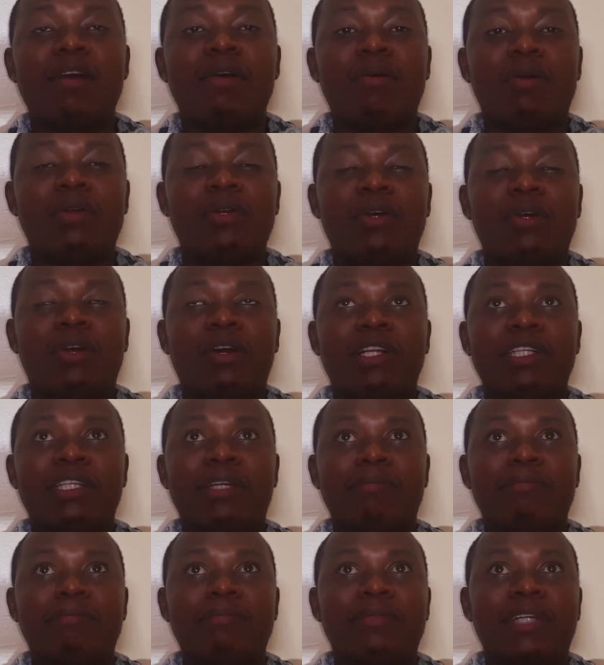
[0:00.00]

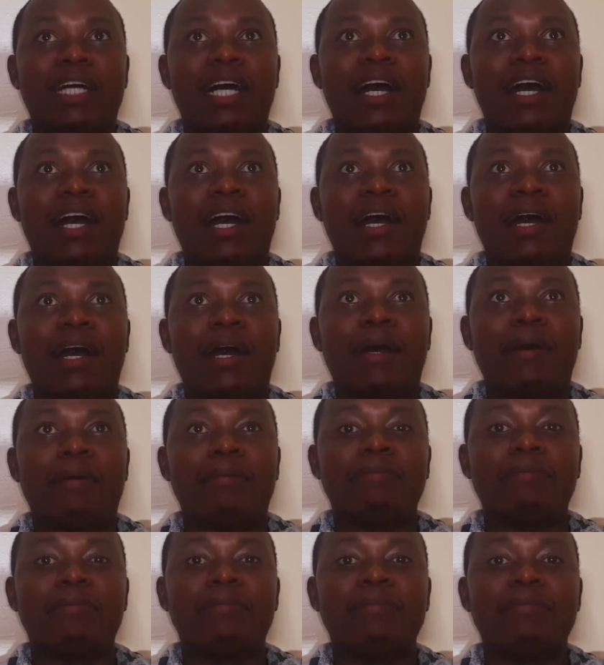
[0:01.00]

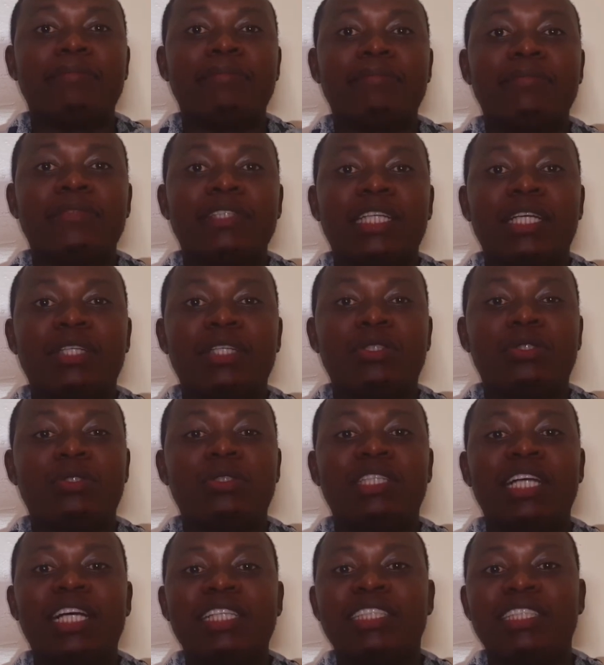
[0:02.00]
he should
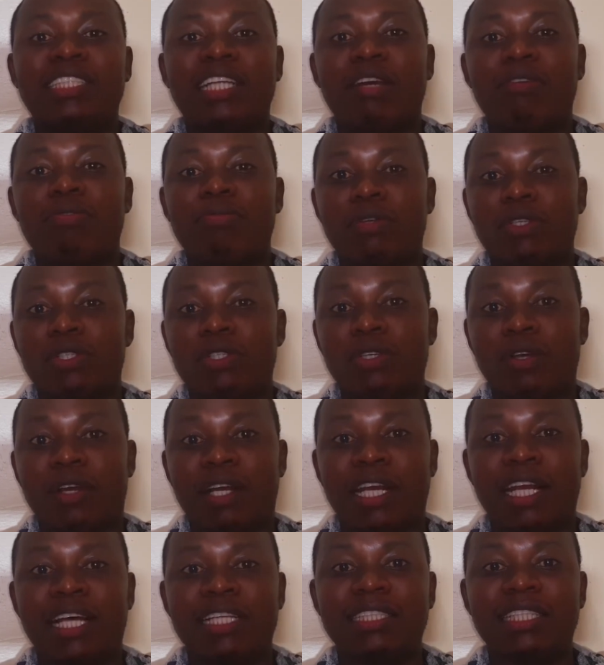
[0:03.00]
just take physio
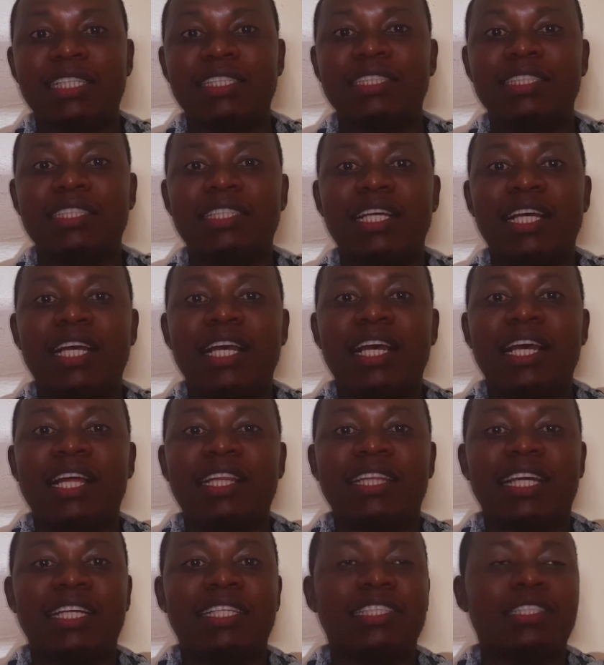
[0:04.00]
classes,
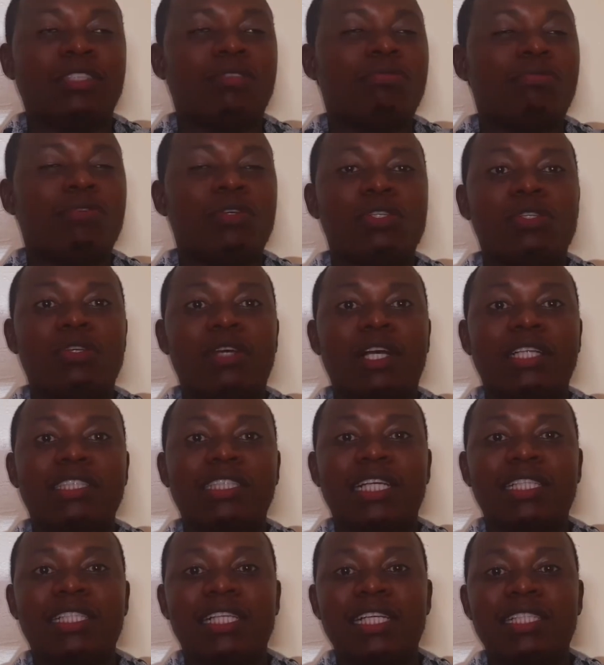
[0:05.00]
that is physio
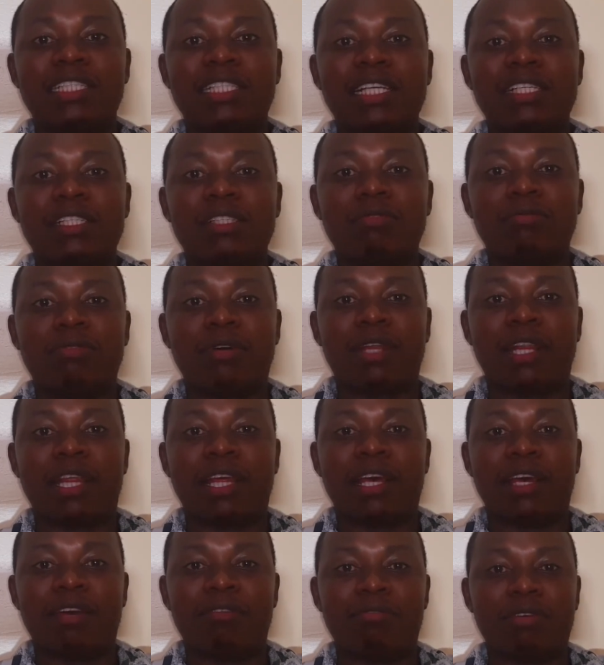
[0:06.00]
exercises for
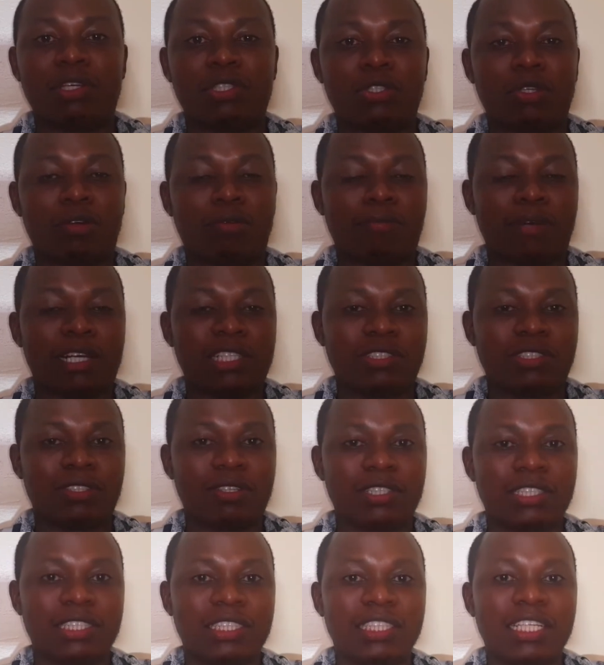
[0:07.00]
the facial
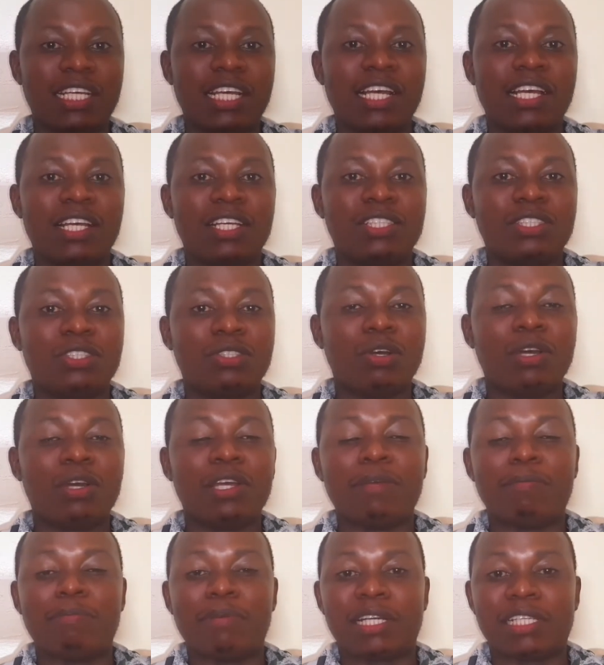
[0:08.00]
muscles. So
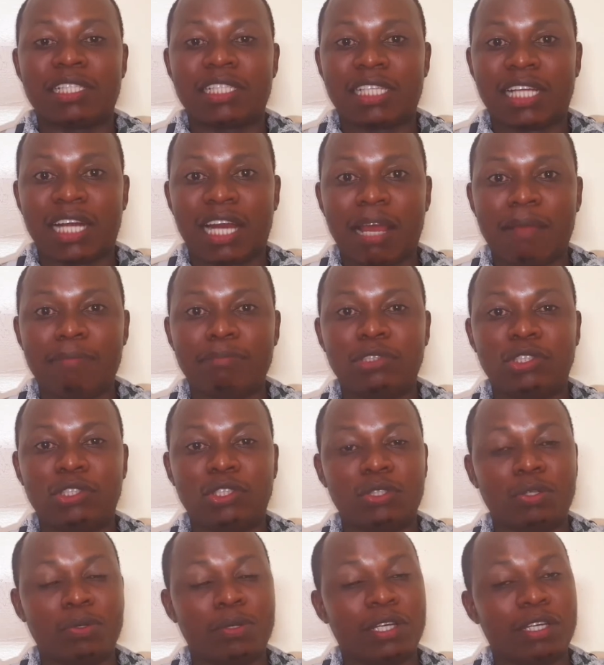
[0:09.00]
he prescribed
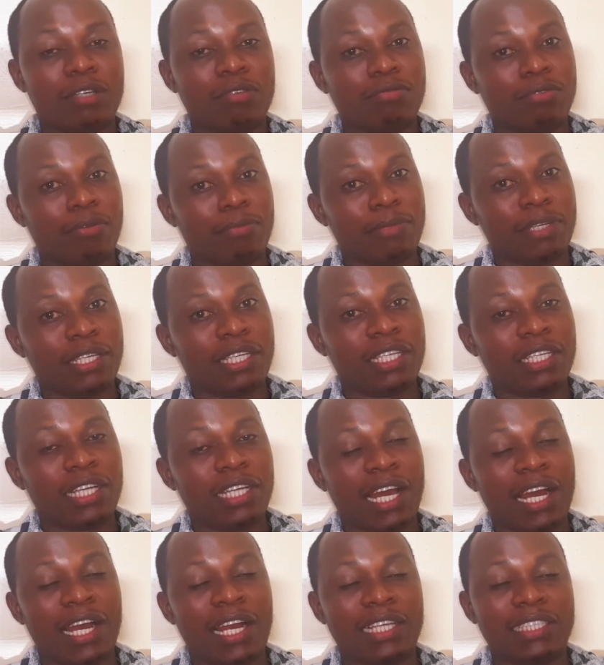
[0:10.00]
chewing for me,
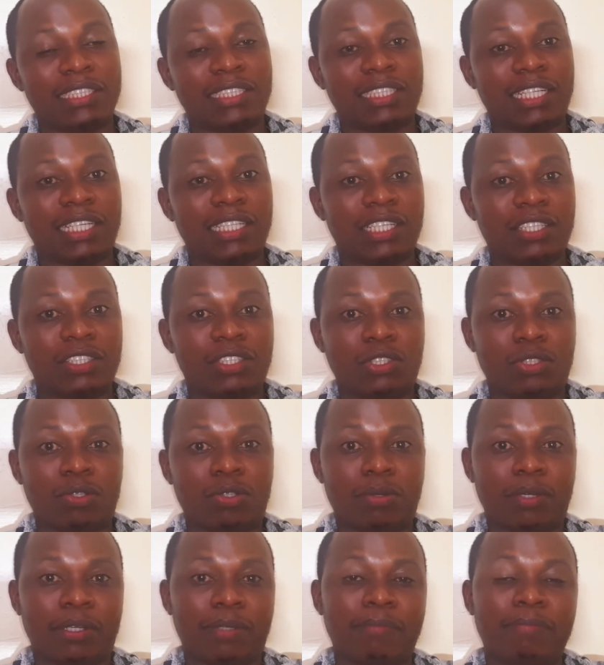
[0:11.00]
and I started
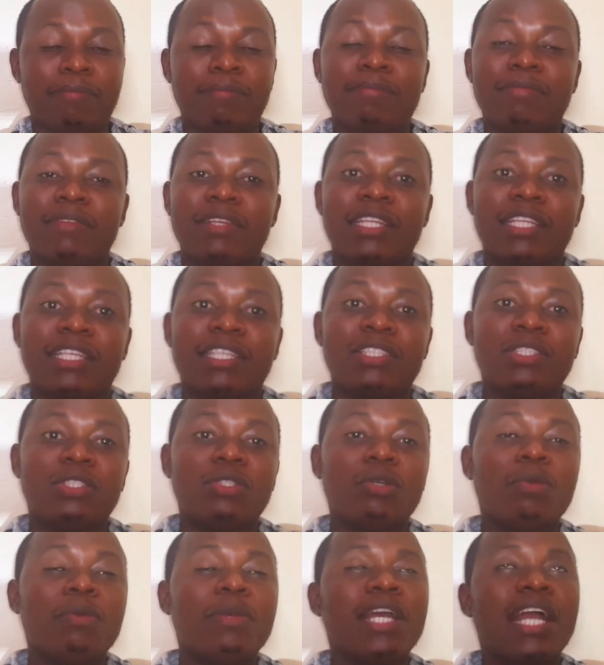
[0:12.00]
chewing.
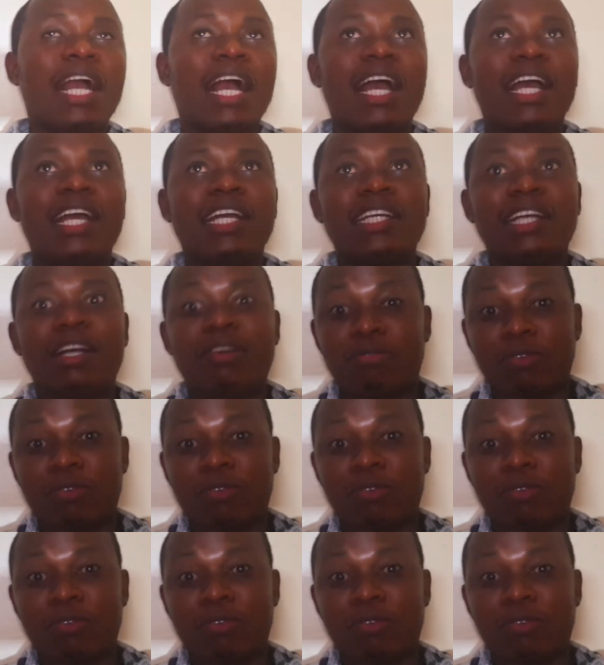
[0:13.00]
It